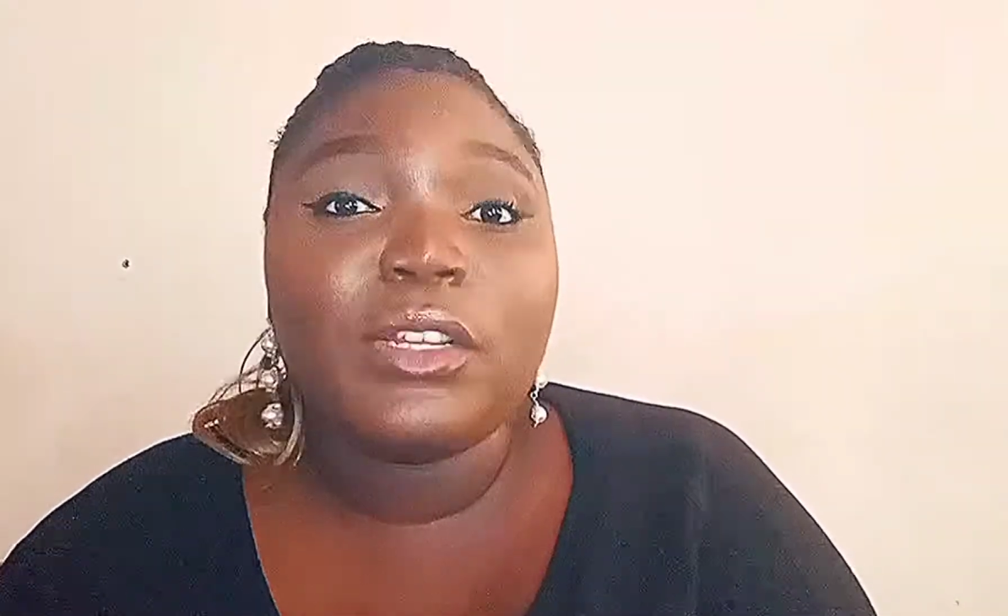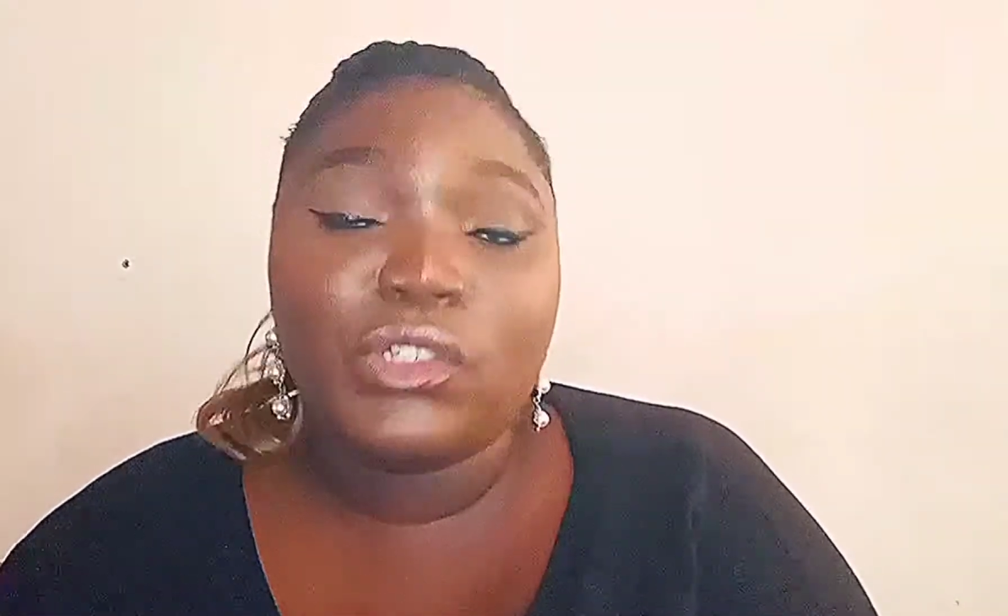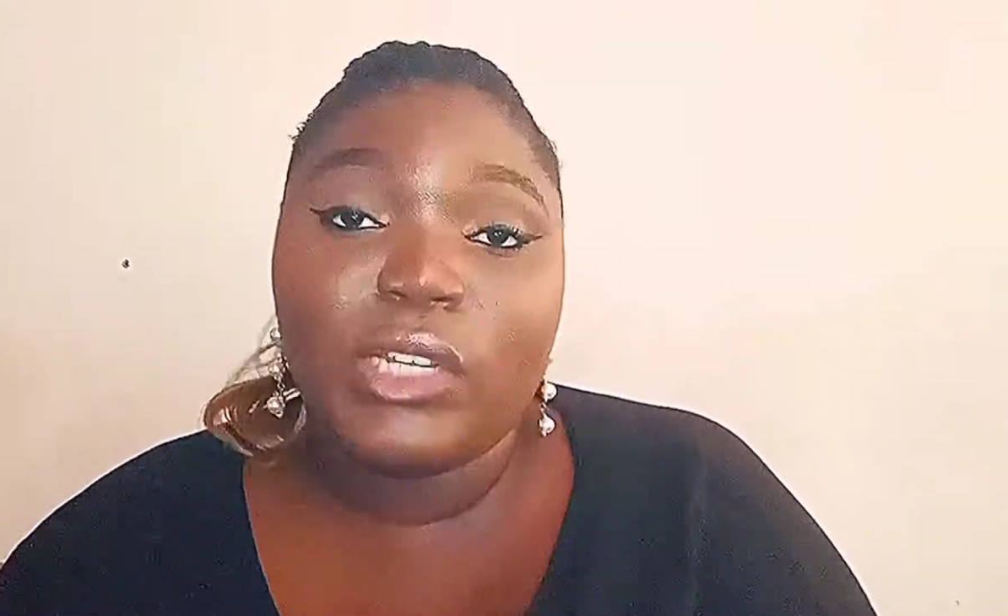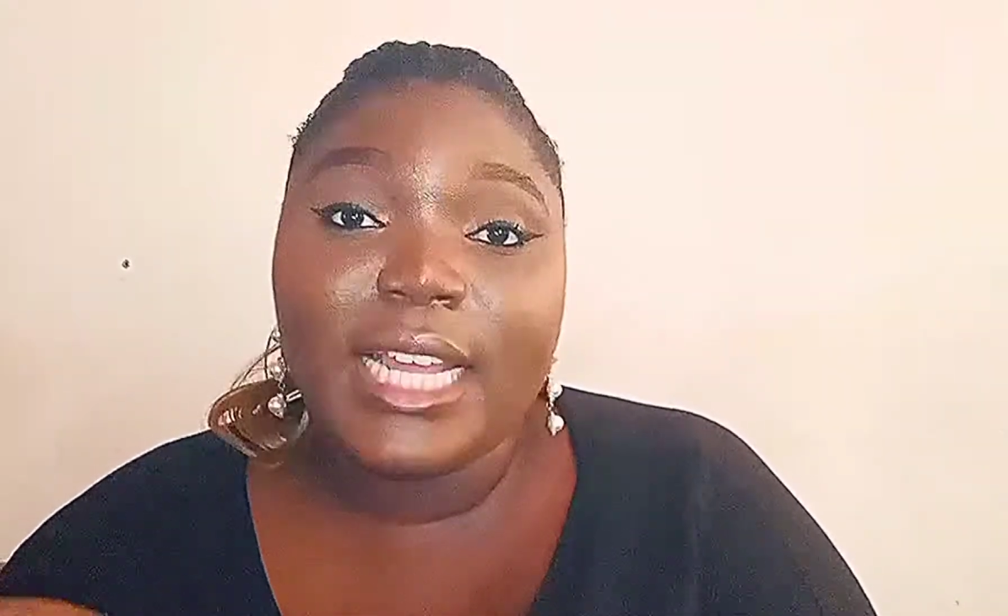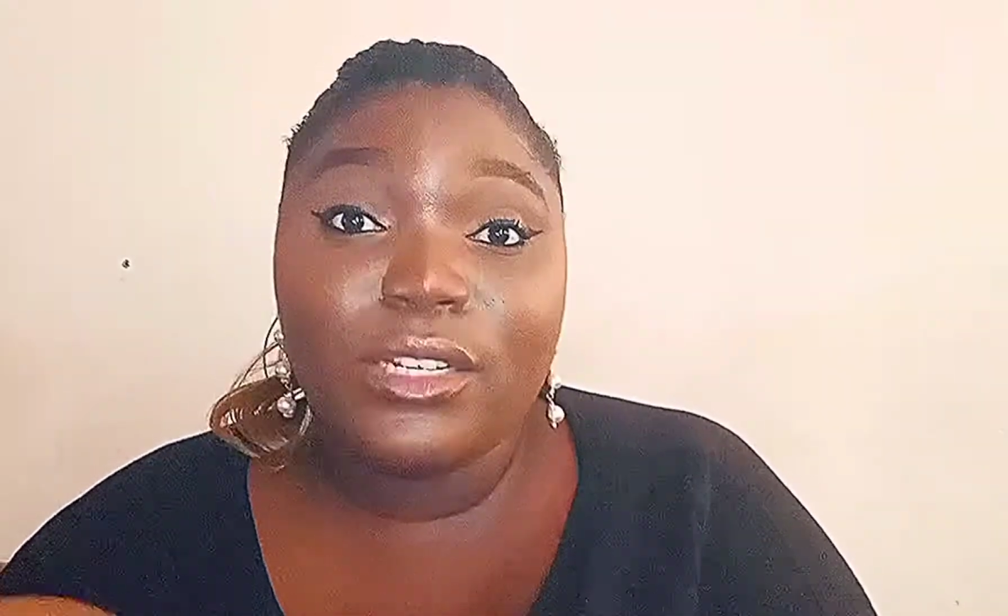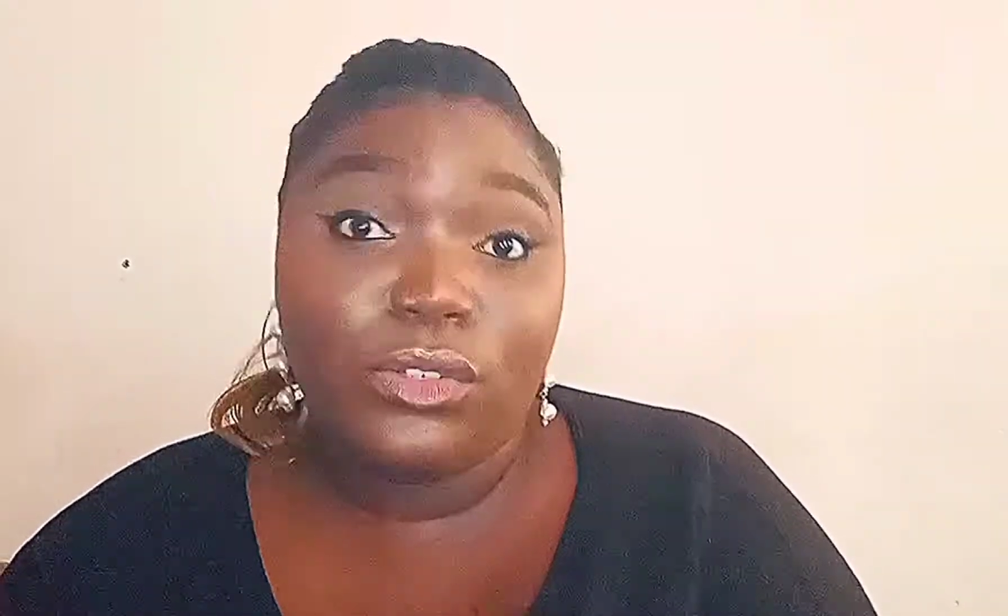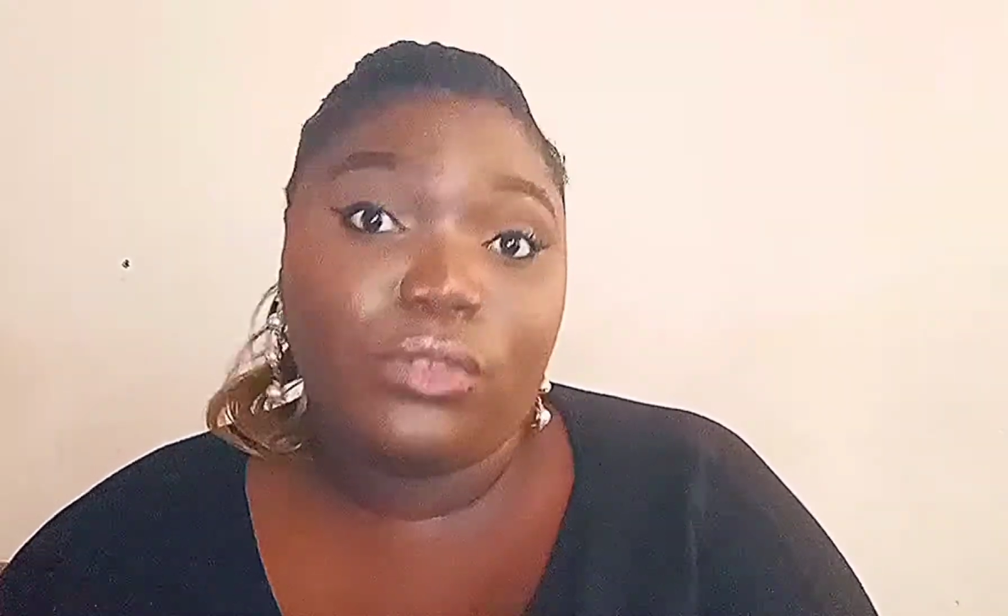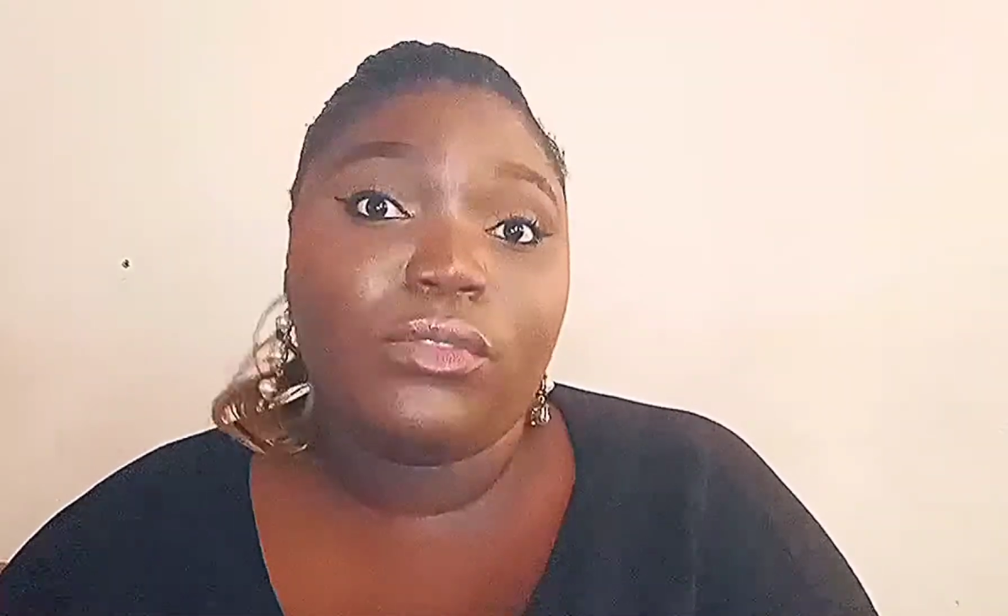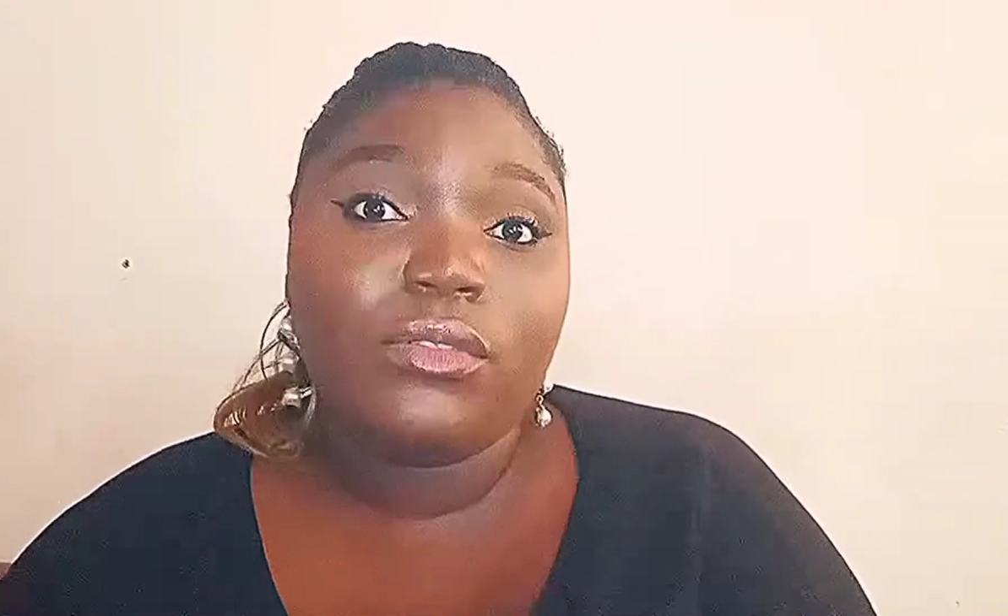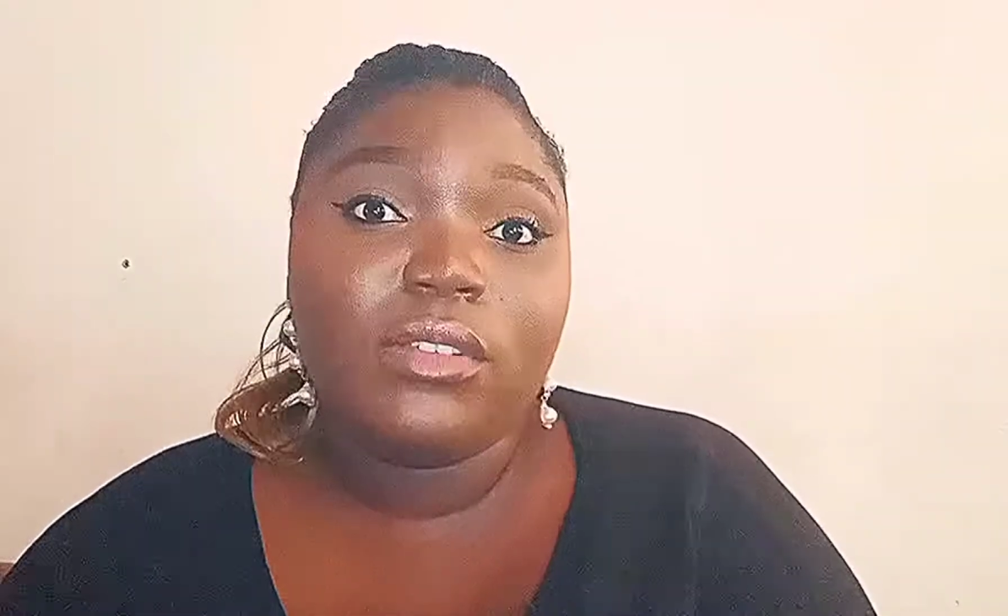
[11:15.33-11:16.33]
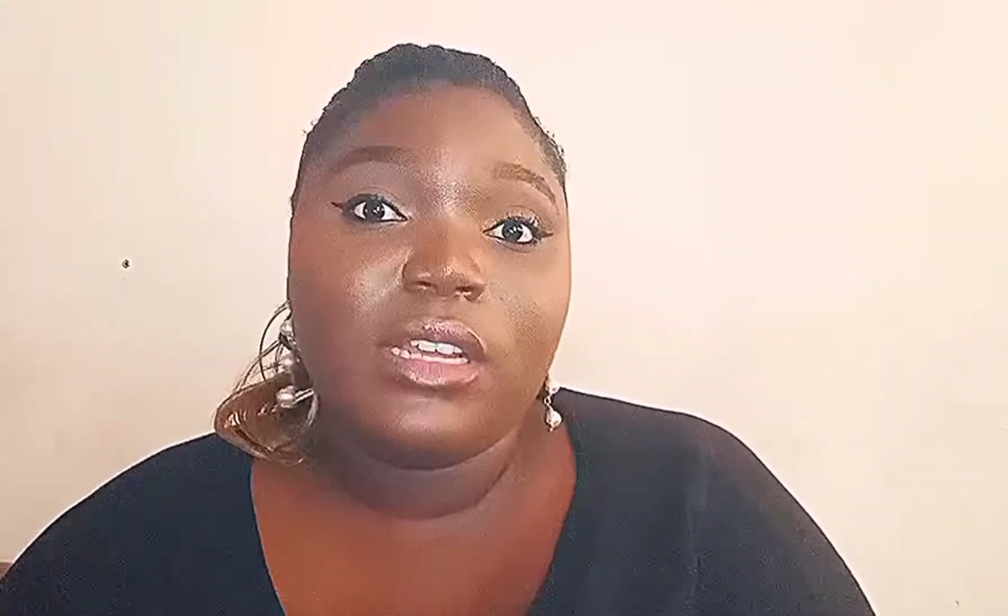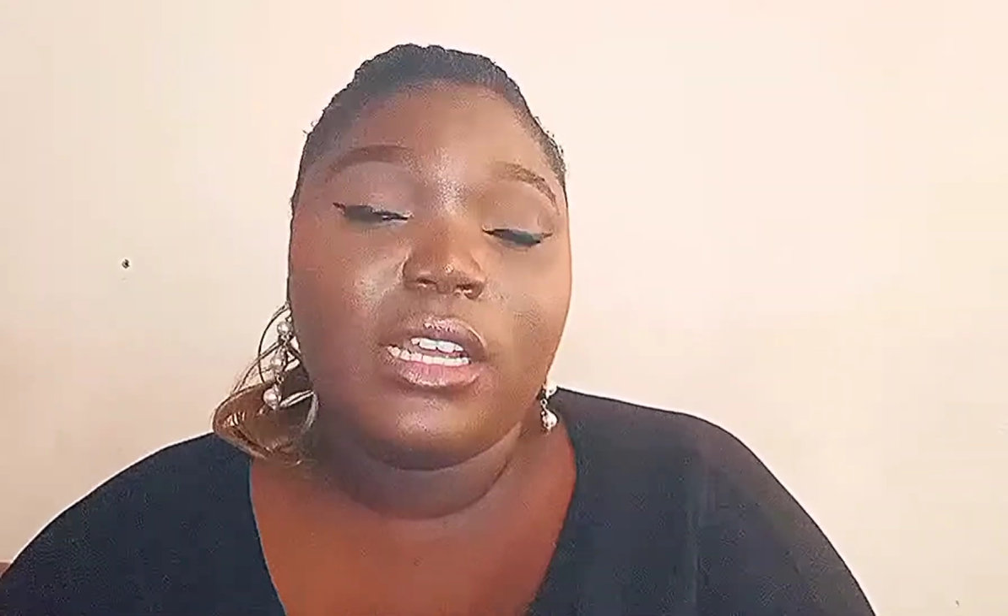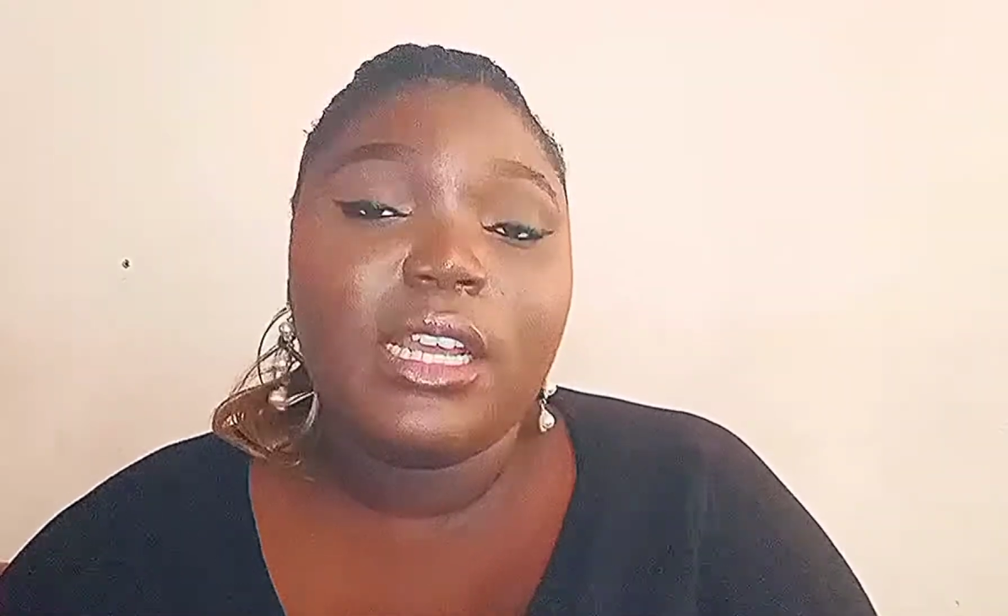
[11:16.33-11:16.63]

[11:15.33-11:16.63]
much you can do.